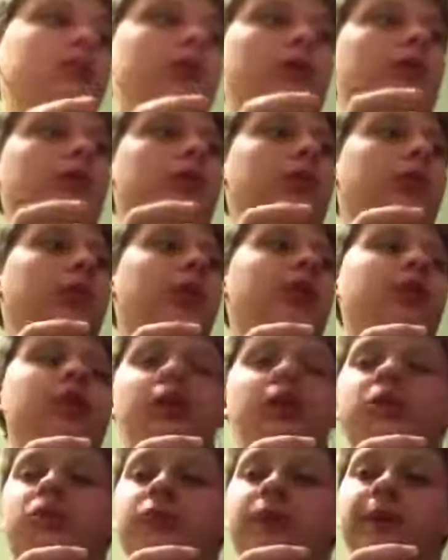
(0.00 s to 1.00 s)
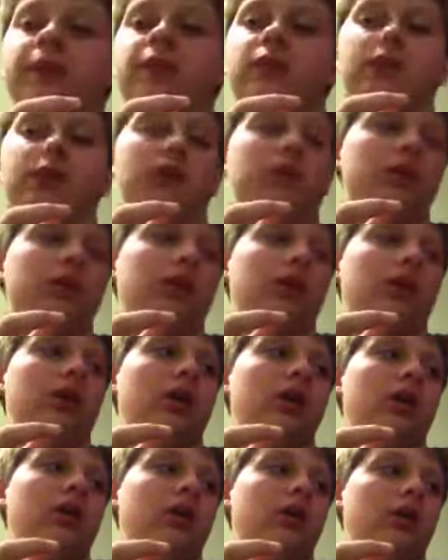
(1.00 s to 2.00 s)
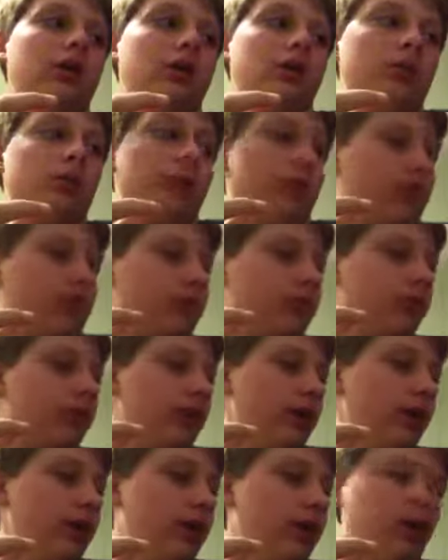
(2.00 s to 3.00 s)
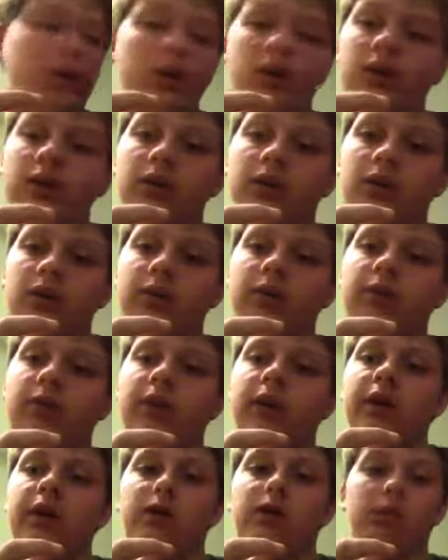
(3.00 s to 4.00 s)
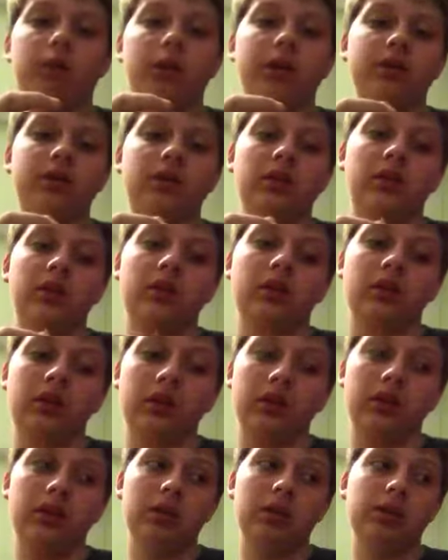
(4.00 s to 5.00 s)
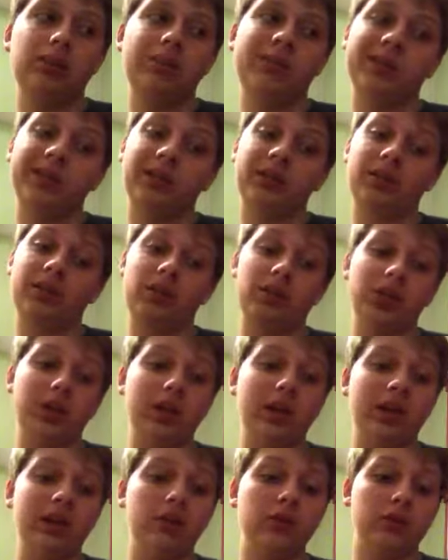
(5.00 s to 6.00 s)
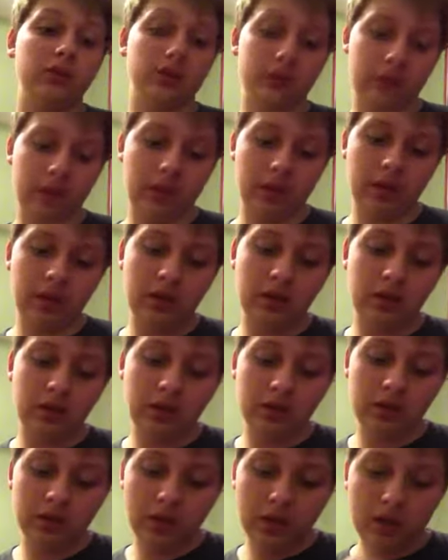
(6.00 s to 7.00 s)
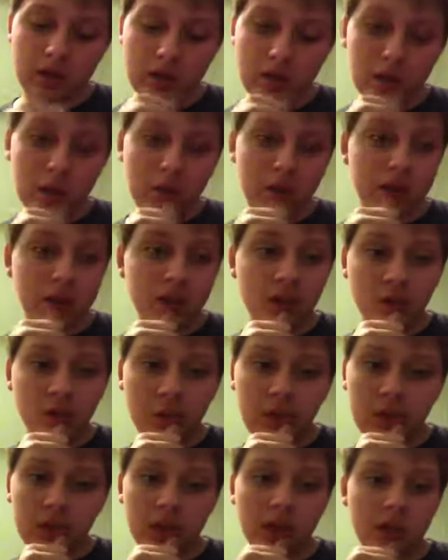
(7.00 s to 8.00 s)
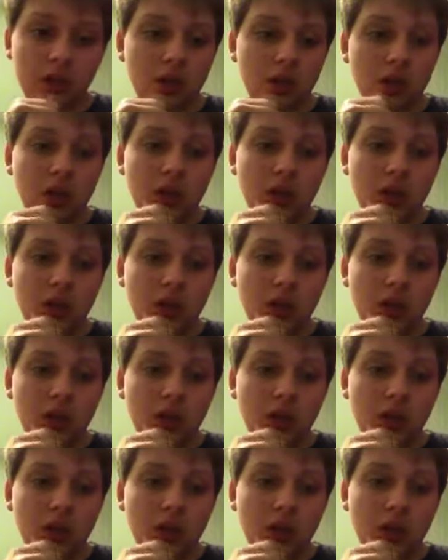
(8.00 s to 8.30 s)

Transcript: keeps me on the edge of my seat, but very dark, very depressing, but check it out. And then, the pick of the week,